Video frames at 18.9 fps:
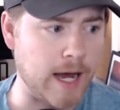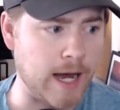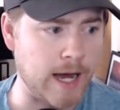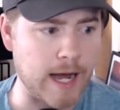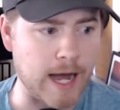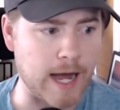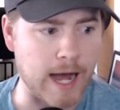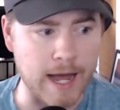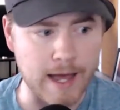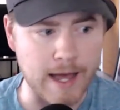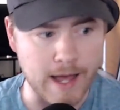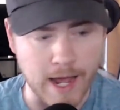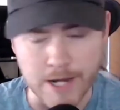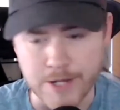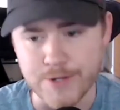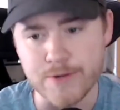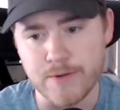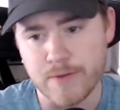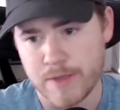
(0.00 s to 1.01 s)

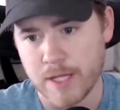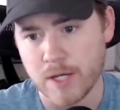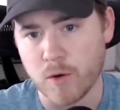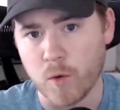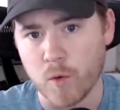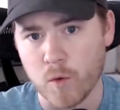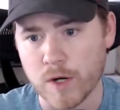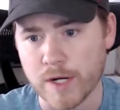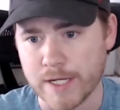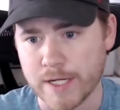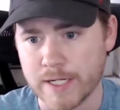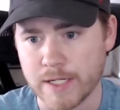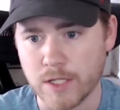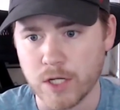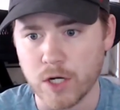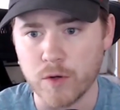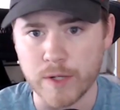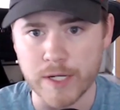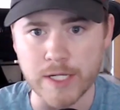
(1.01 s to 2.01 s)
I do think Oregon,
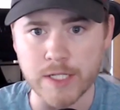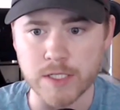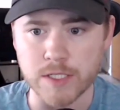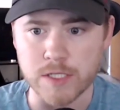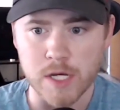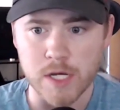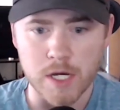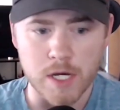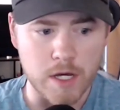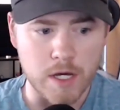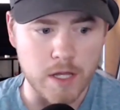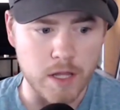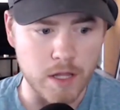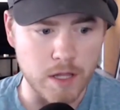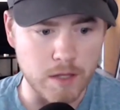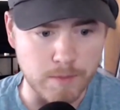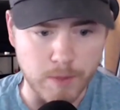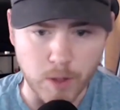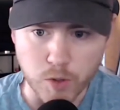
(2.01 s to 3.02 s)
though, is
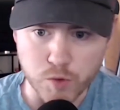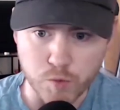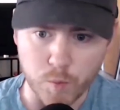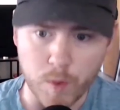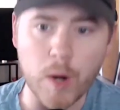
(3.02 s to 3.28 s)
the most